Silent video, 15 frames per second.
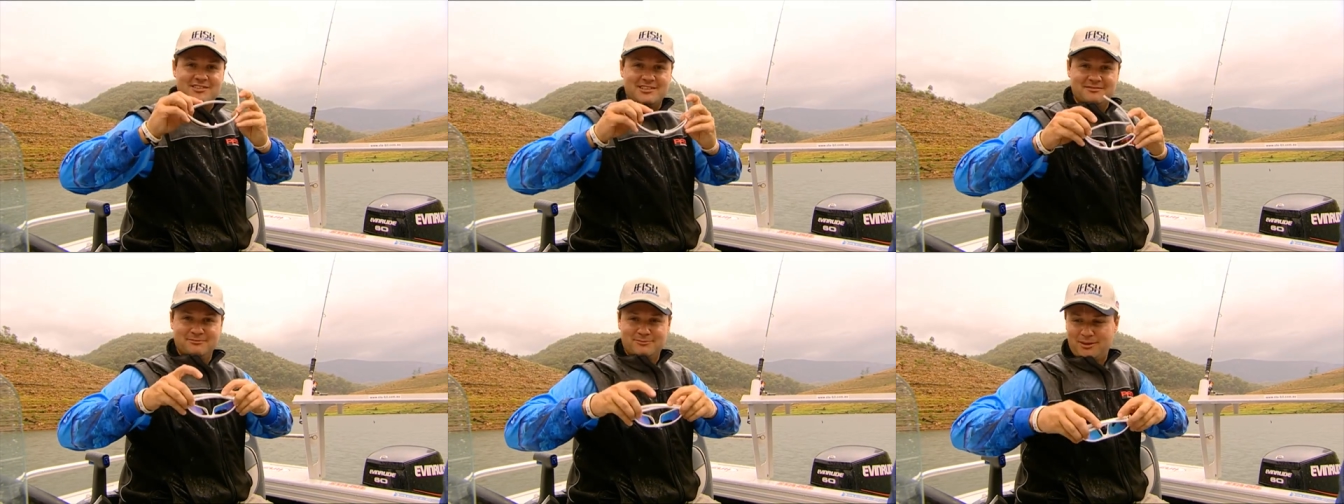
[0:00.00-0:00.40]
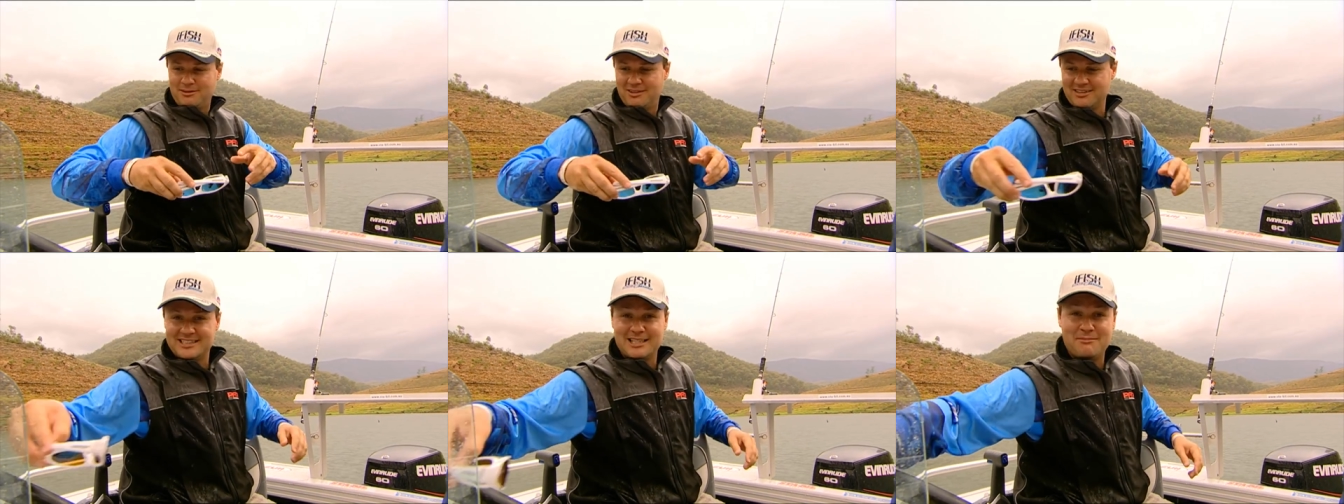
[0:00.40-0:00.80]
probably
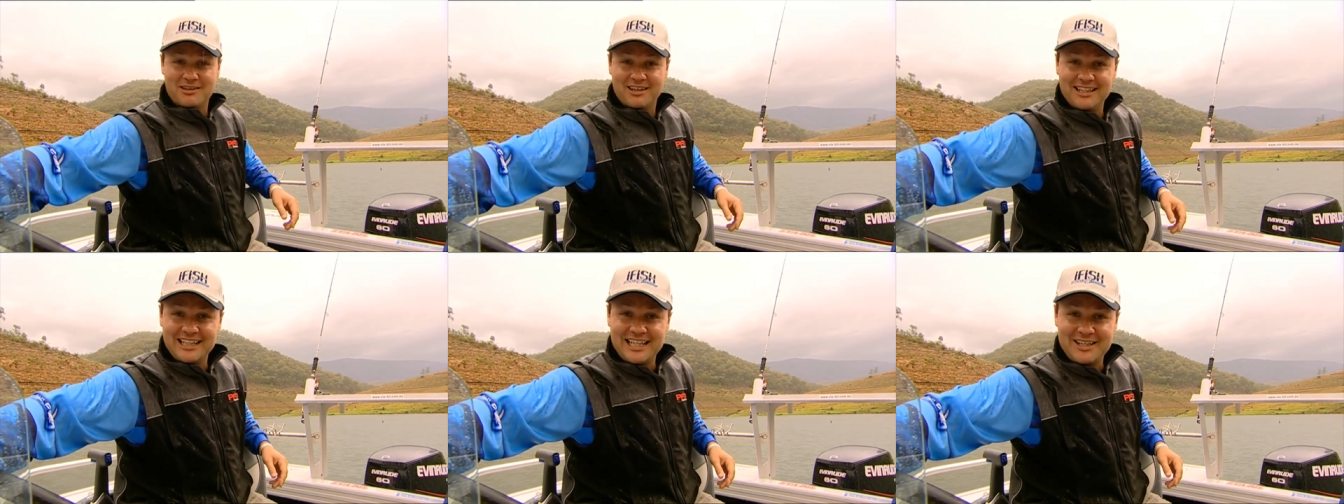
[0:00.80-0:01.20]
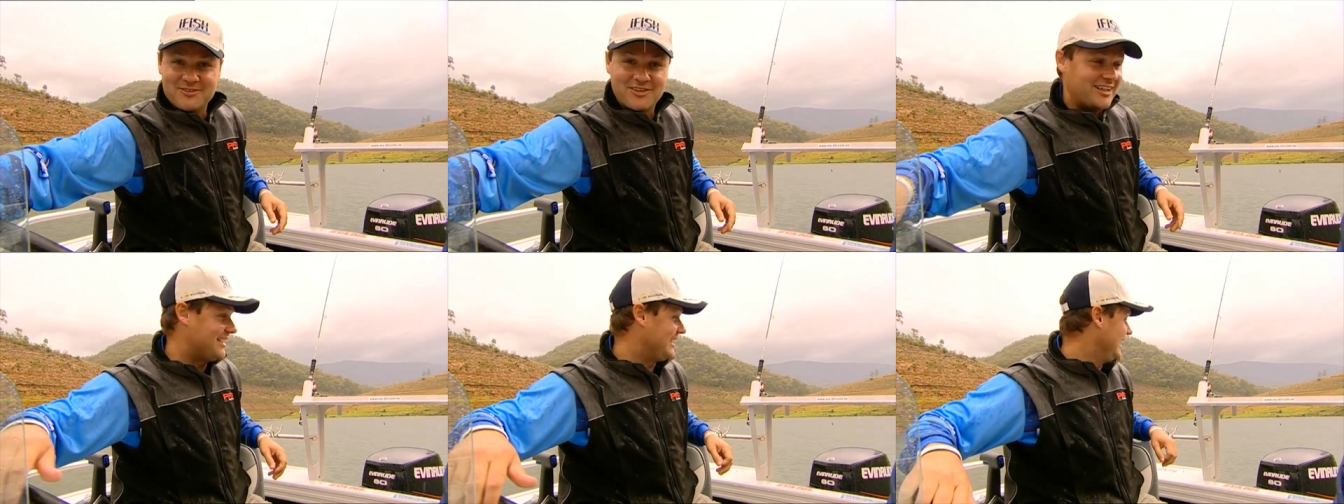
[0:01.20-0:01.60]
not something I need
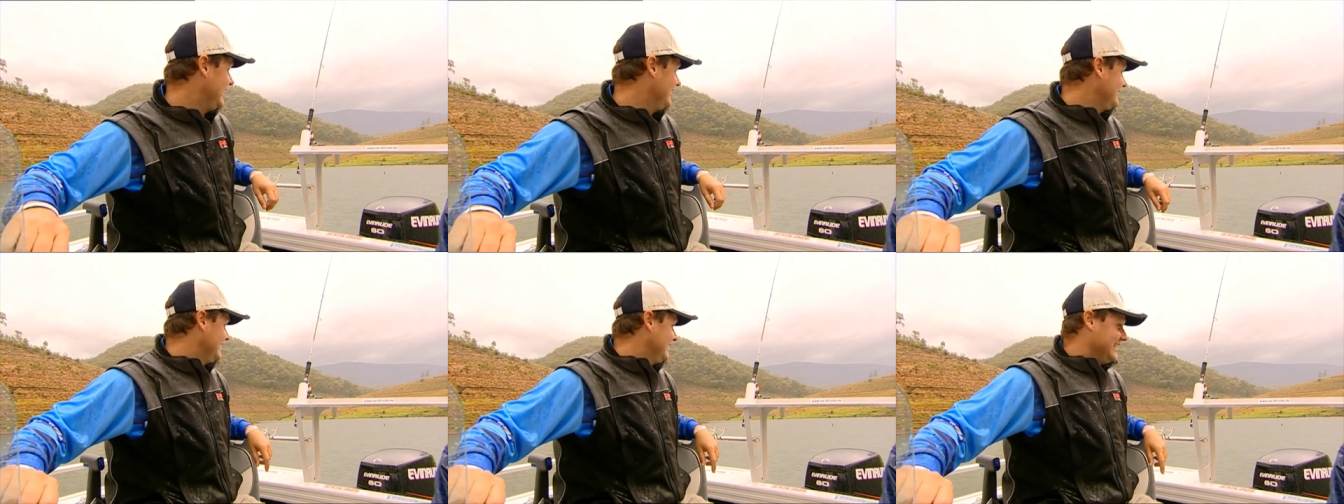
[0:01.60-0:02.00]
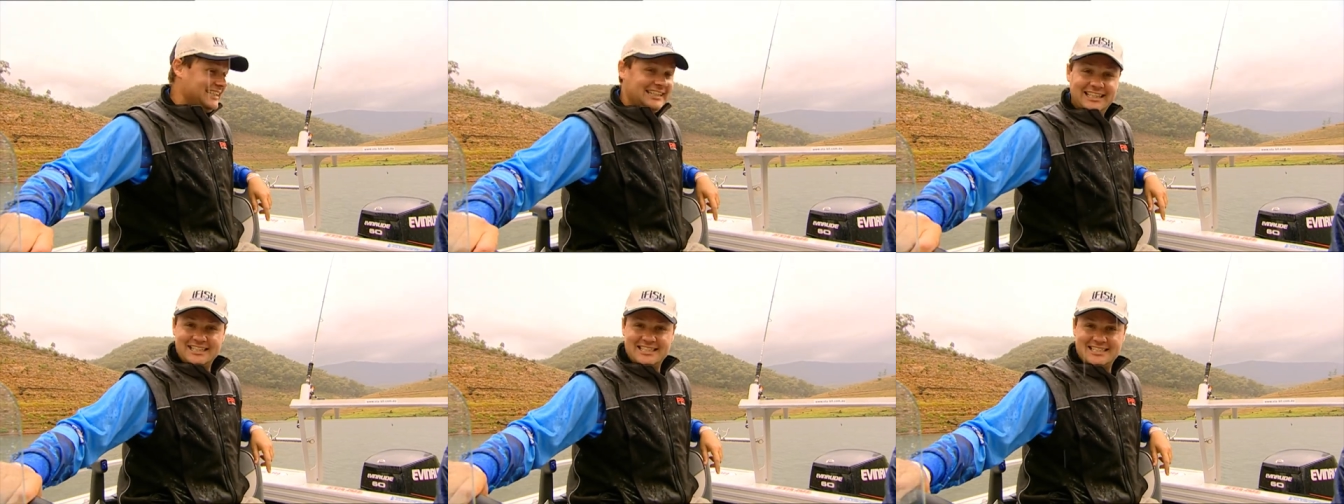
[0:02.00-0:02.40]
right now.
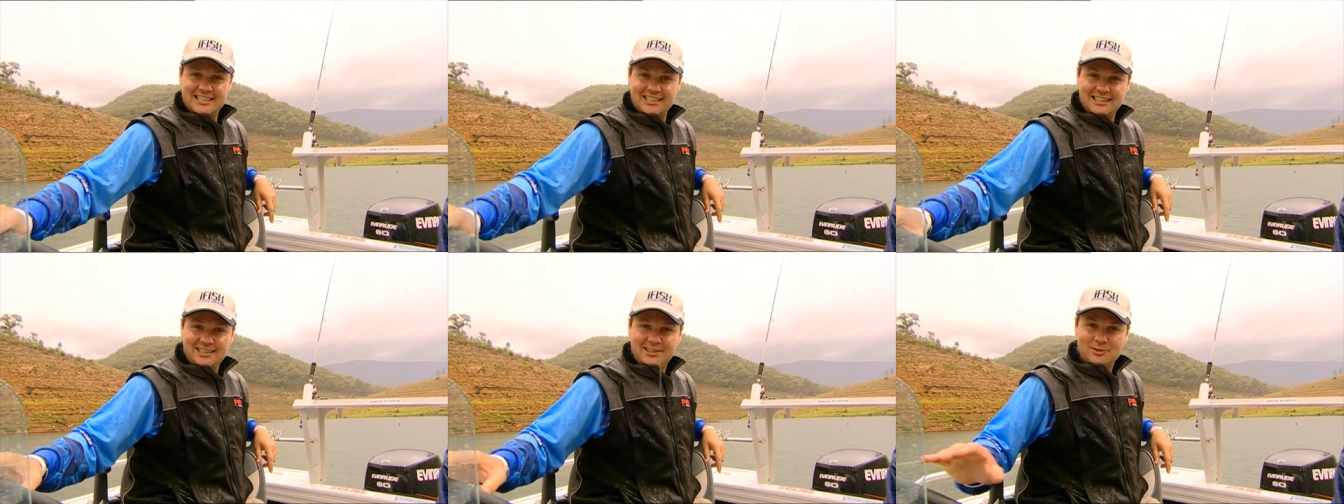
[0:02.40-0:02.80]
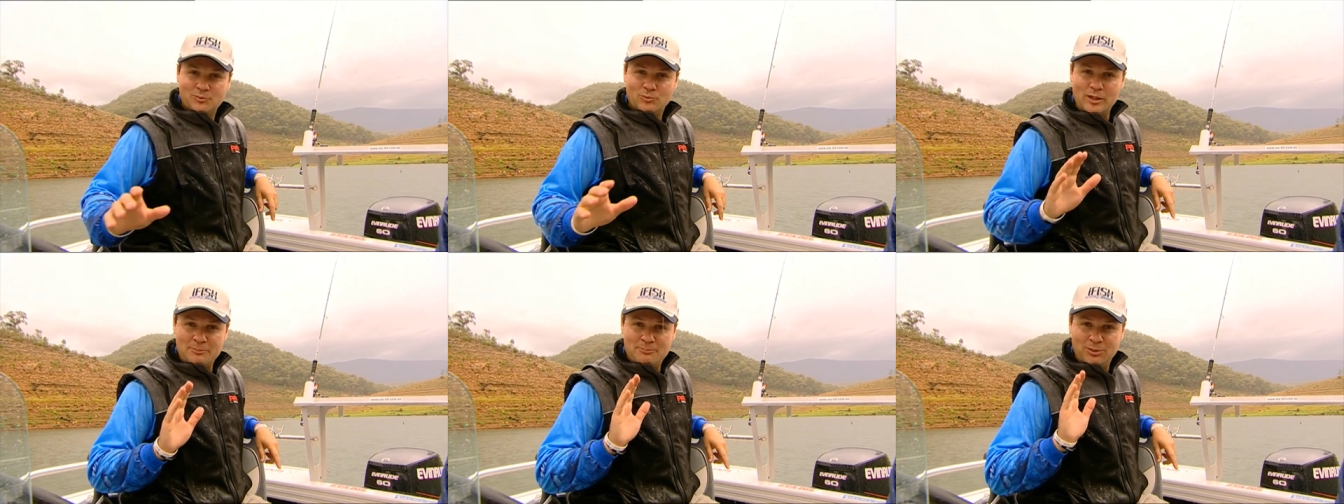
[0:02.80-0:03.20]
You can see,
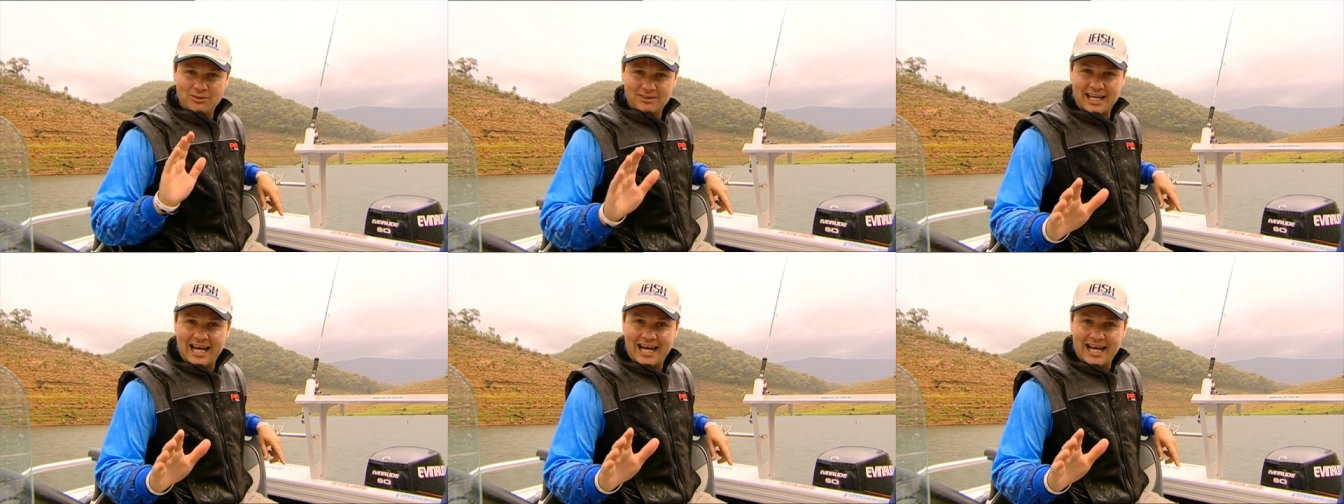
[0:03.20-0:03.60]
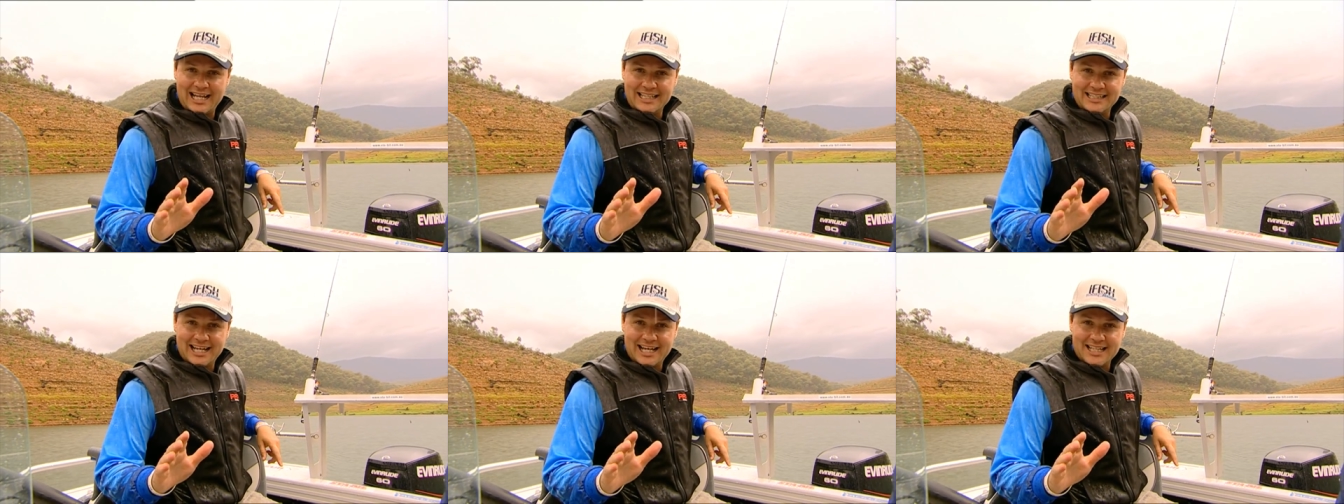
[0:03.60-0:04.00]
we put the hard
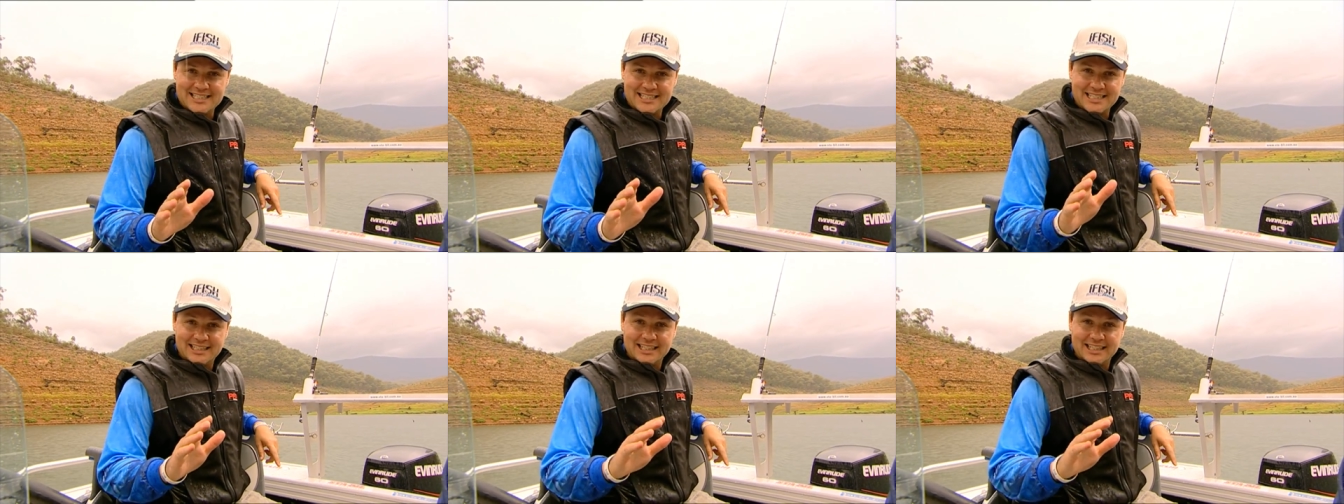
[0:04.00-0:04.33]
yards in.